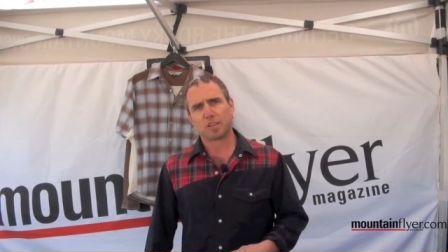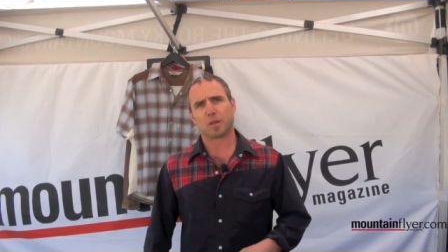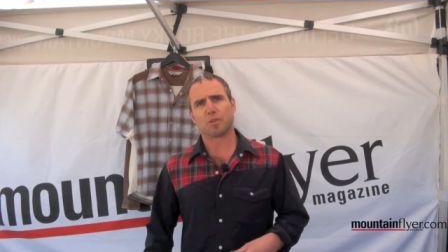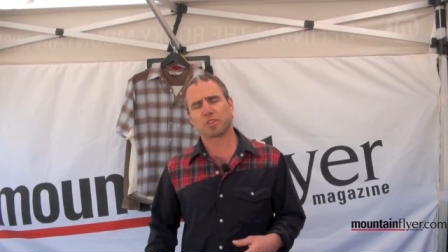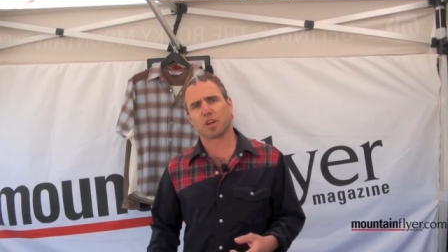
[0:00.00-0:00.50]
So
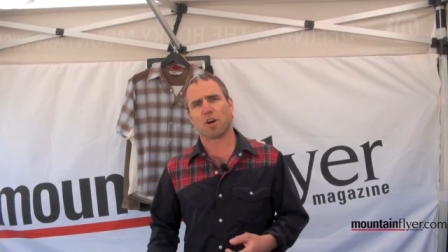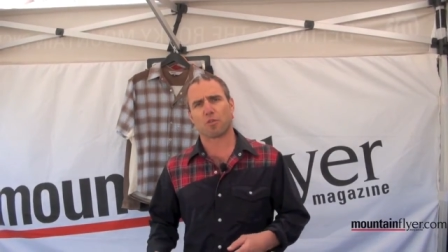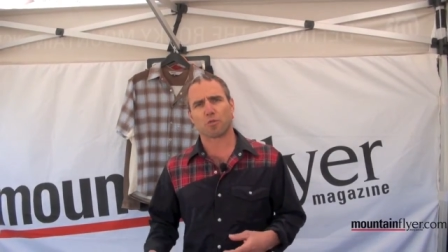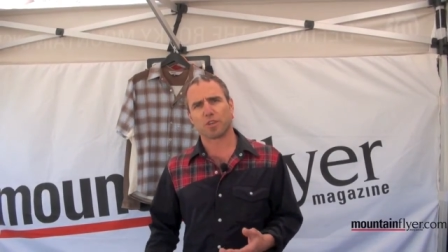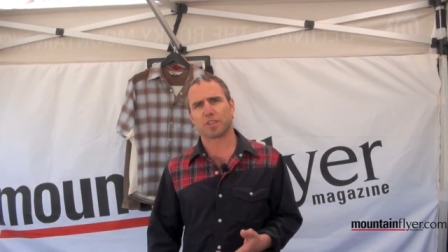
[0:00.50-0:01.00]
I'm using
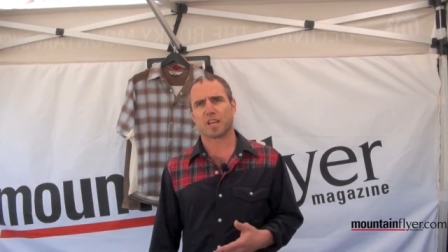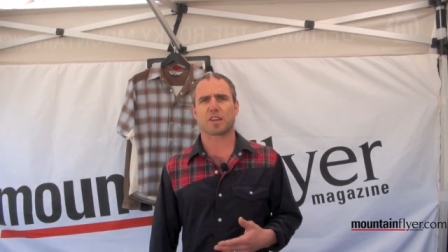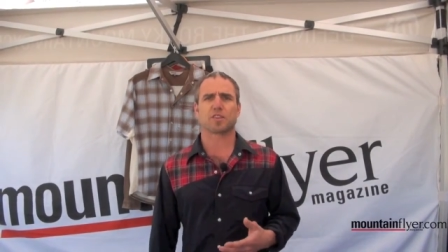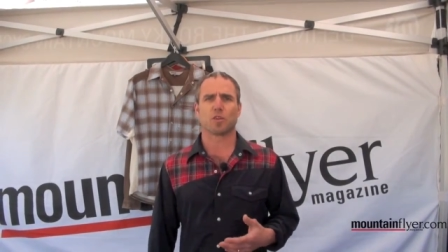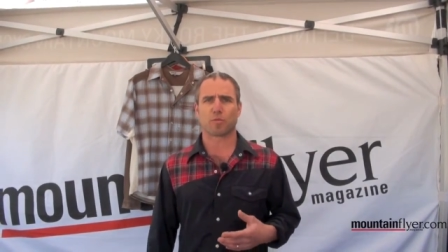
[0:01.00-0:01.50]
all really
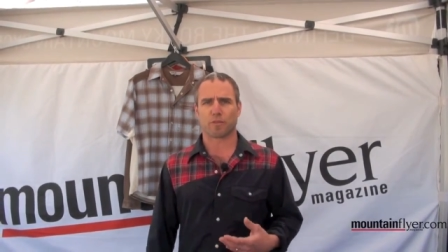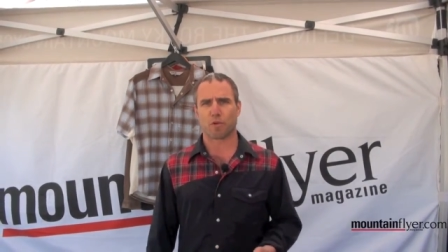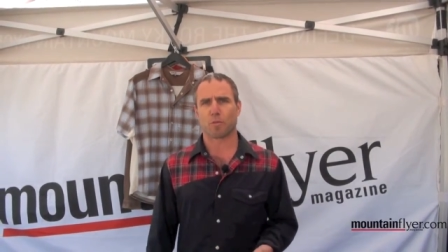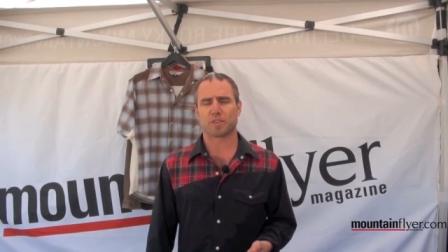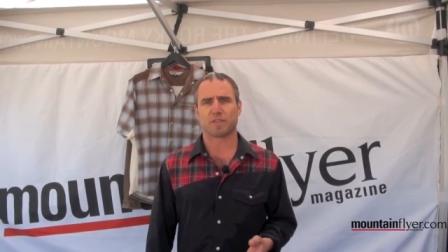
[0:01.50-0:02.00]
technical
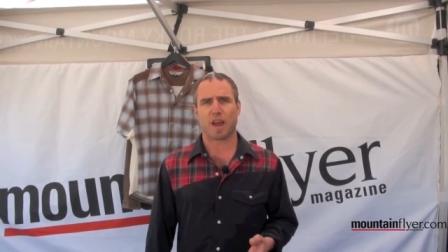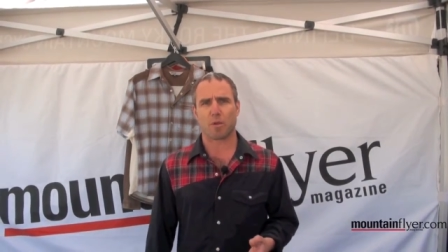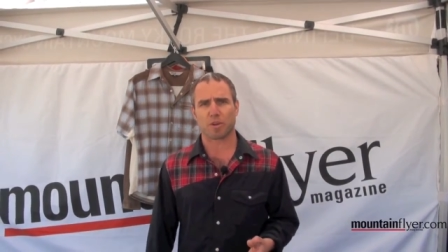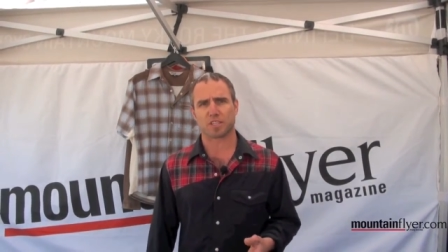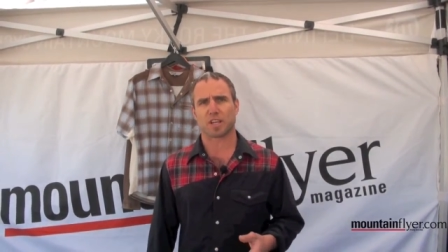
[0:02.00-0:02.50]
performance
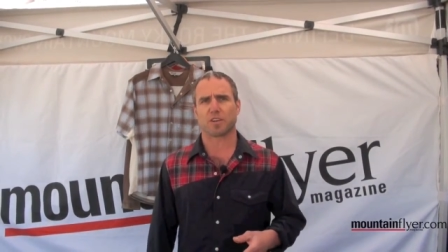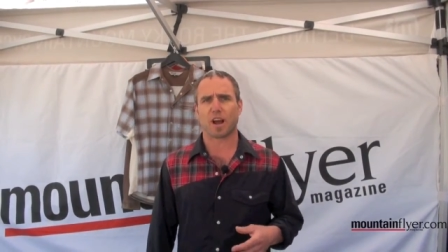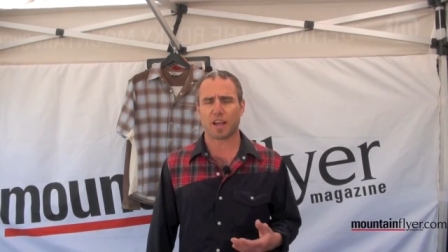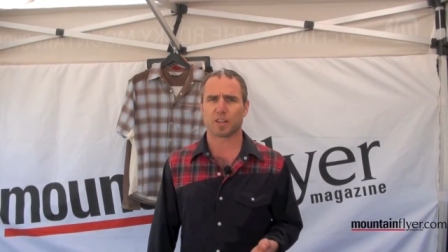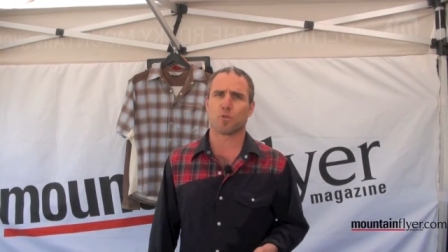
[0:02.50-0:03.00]
fabrics that are
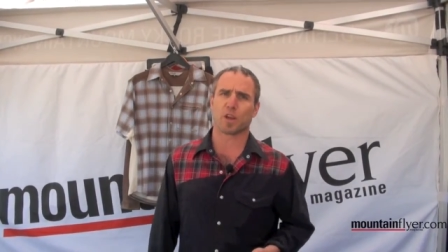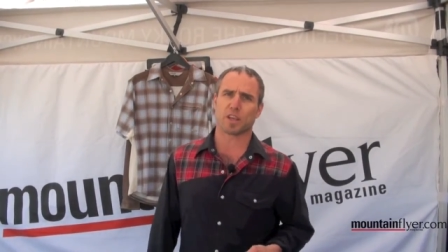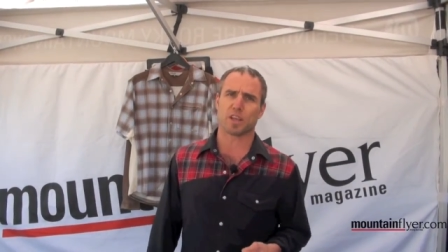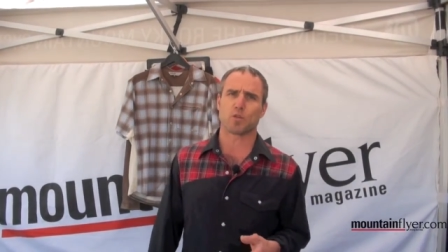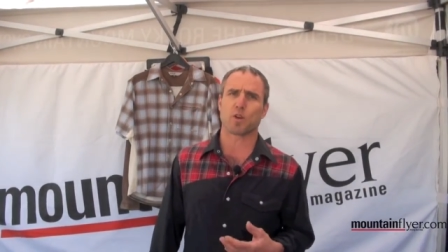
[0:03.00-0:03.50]
highly wicking,